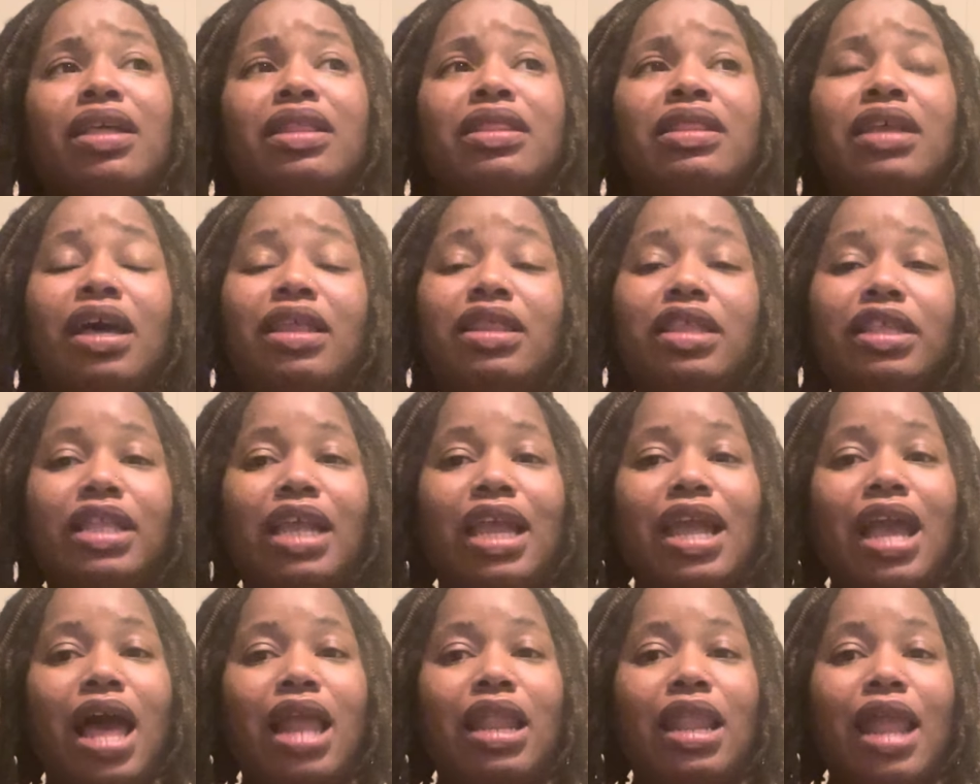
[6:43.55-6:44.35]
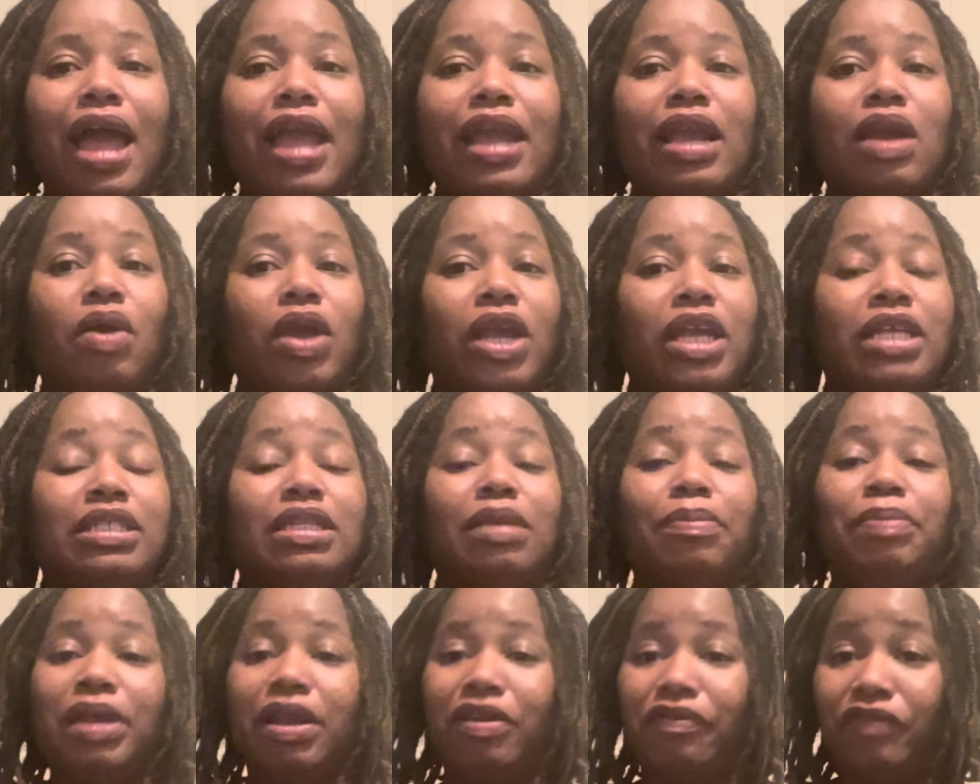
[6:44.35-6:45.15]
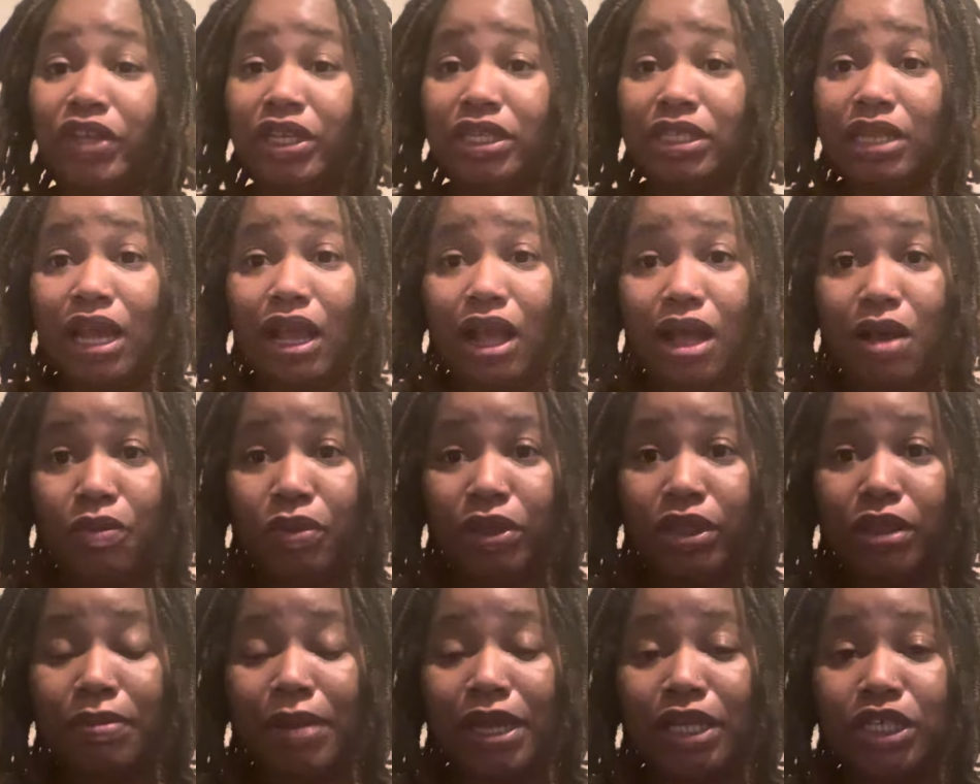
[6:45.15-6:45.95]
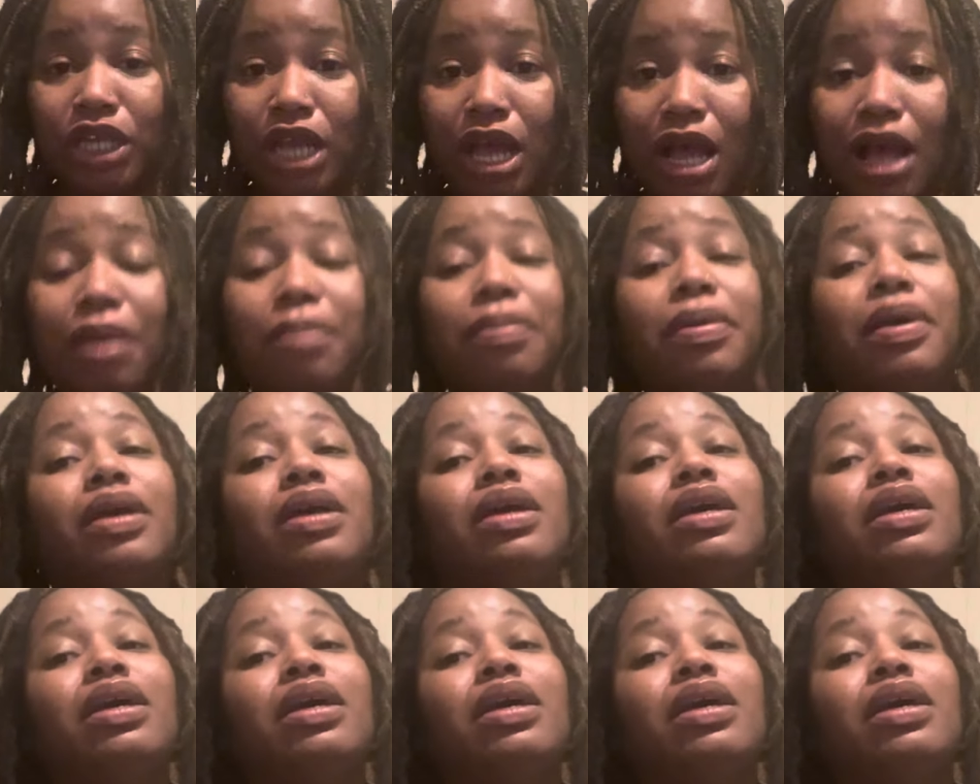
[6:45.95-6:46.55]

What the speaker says: The other thing I like is the benefits that come with my job.